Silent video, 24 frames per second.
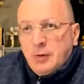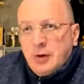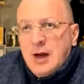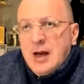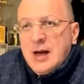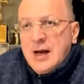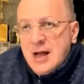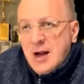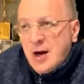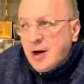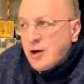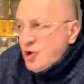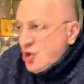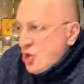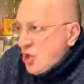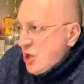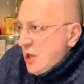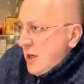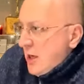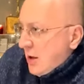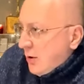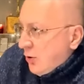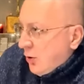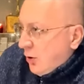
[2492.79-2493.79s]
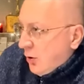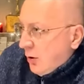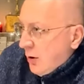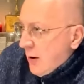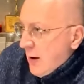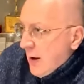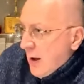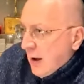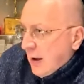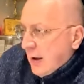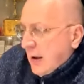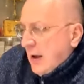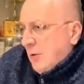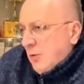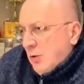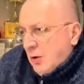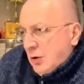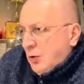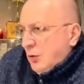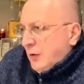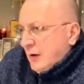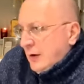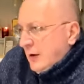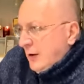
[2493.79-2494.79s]
And there, it is not
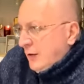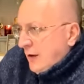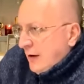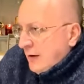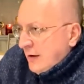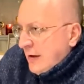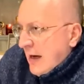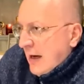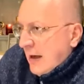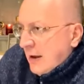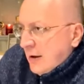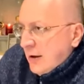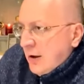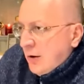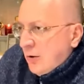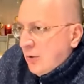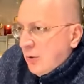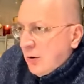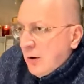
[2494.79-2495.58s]
adenochrome,